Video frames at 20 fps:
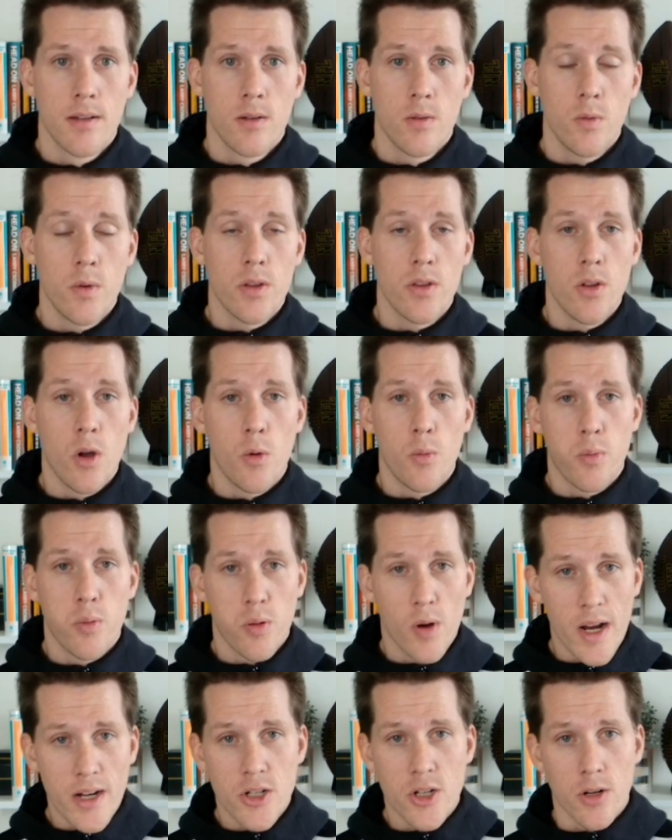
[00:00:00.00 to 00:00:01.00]
With no
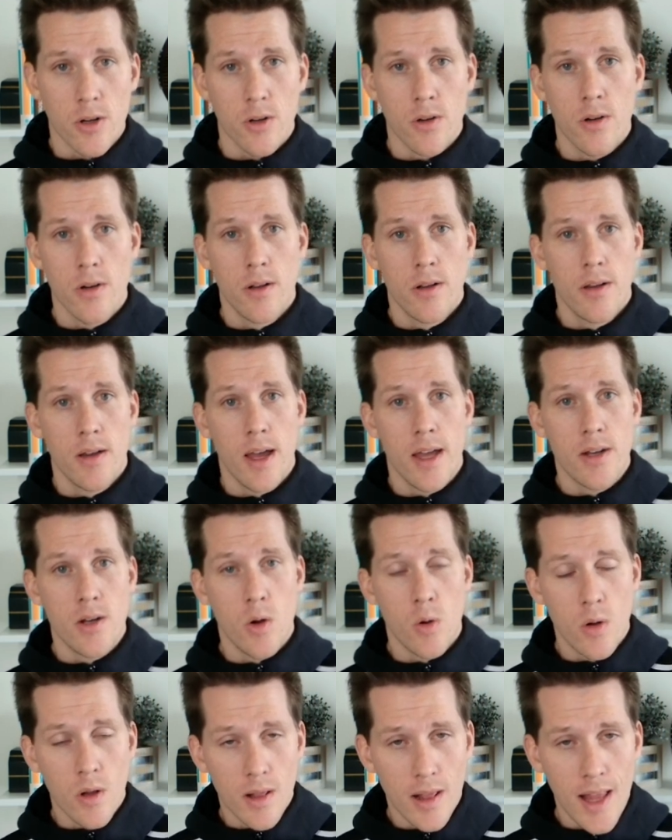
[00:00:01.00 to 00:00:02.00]
pressure and
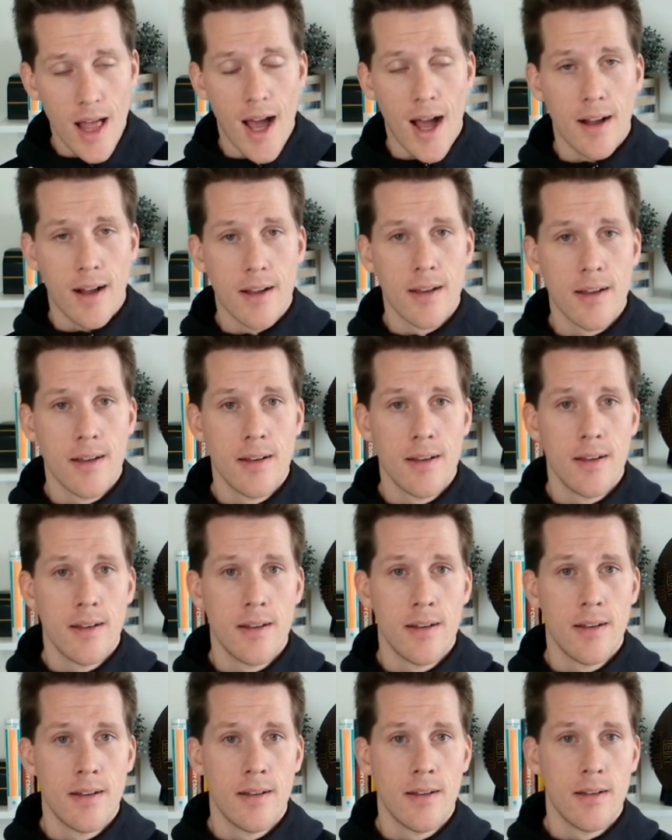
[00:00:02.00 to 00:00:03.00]
no clock,
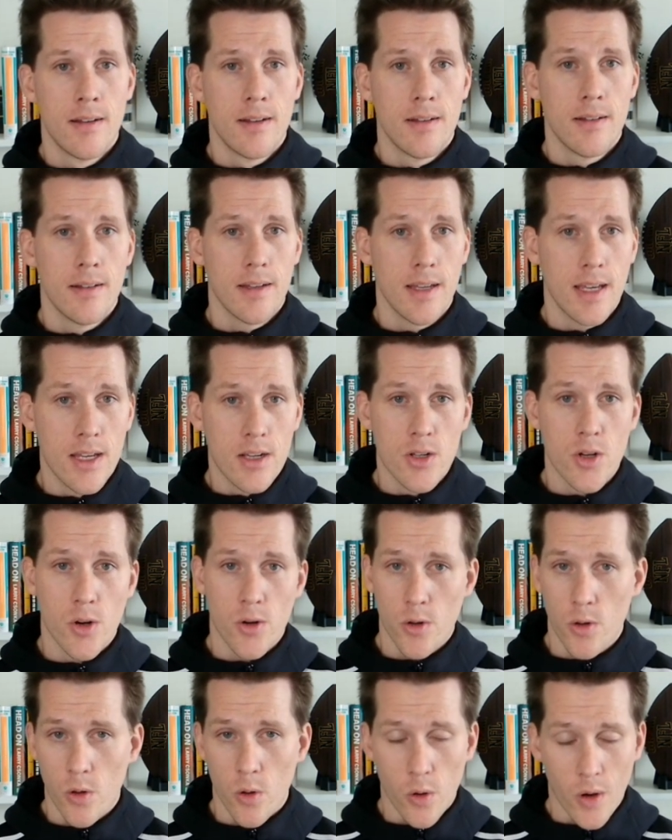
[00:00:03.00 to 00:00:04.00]

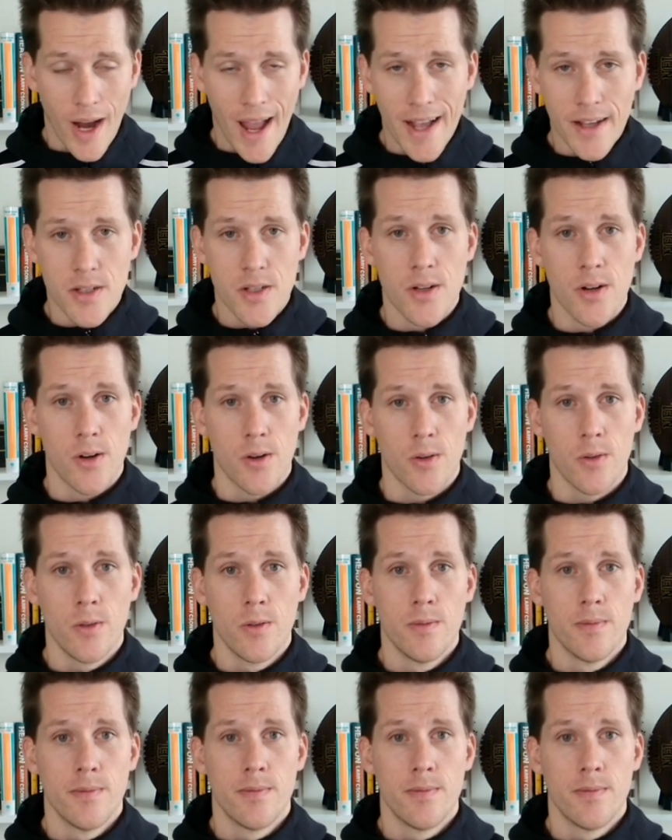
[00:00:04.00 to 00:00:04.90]
internal or external,